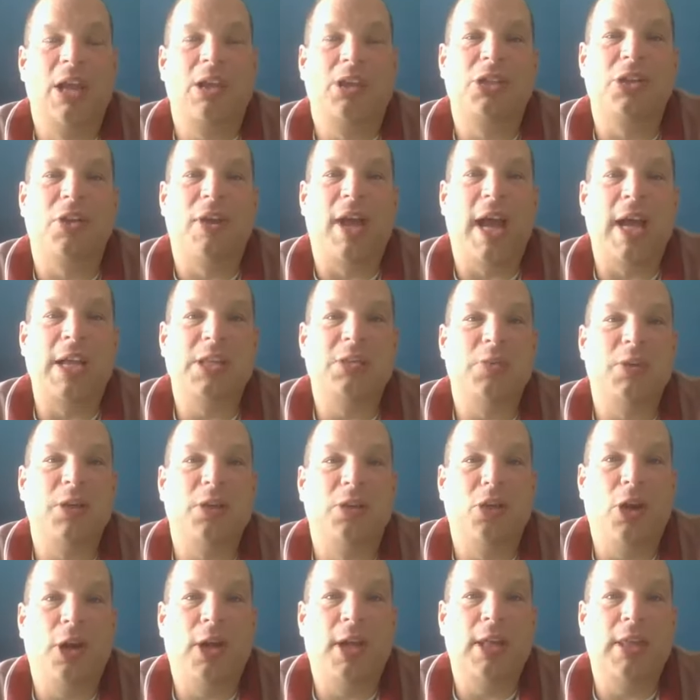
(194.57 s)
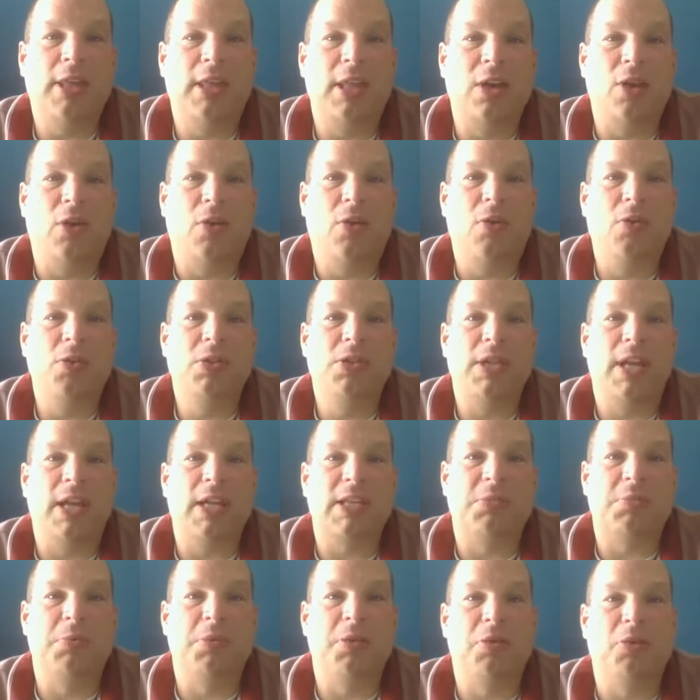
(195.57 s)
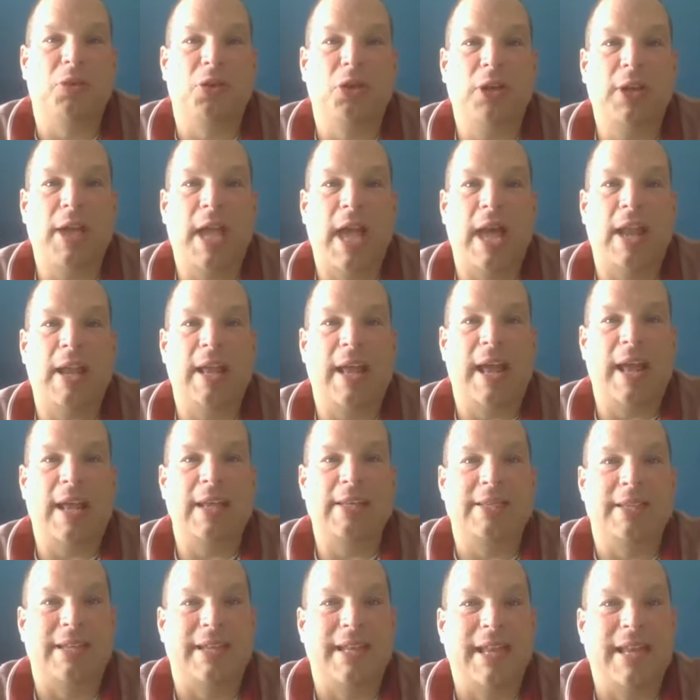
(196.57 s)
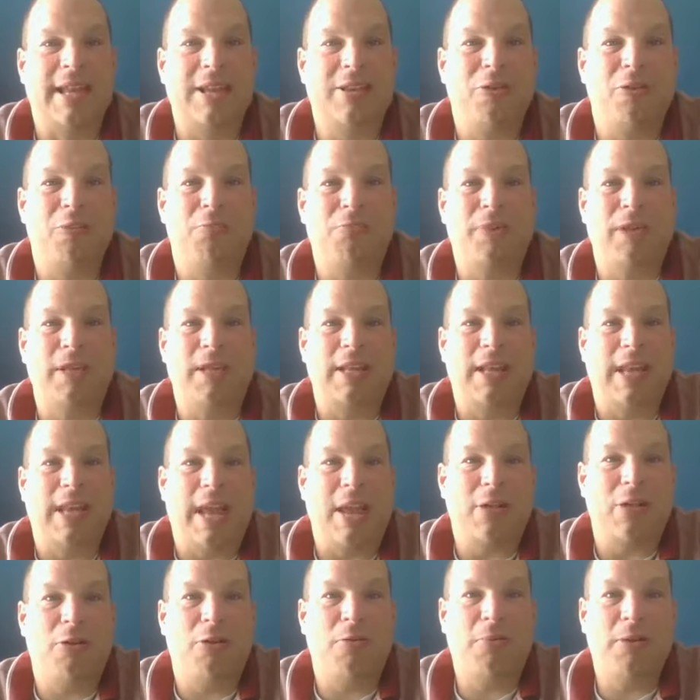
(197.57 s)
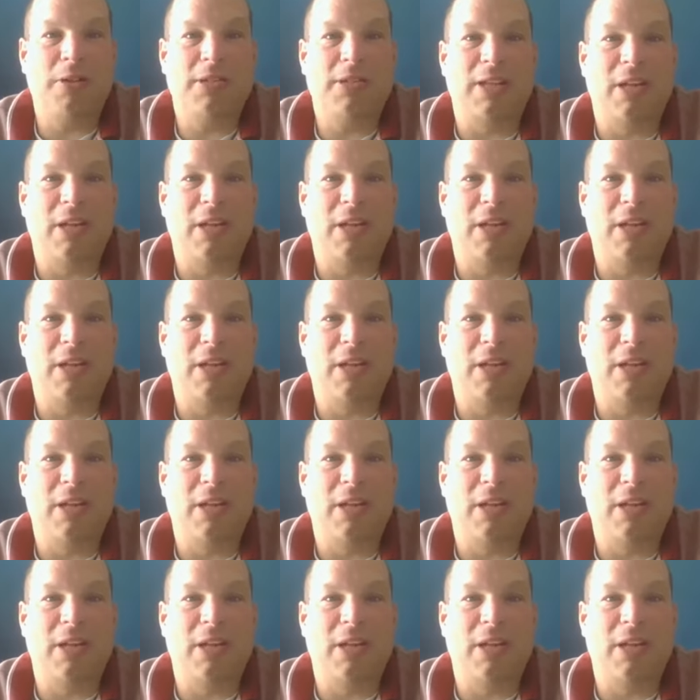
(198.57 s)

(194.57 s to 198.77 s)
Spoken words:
So as we look at the Old Testament, look at it as an intermediator,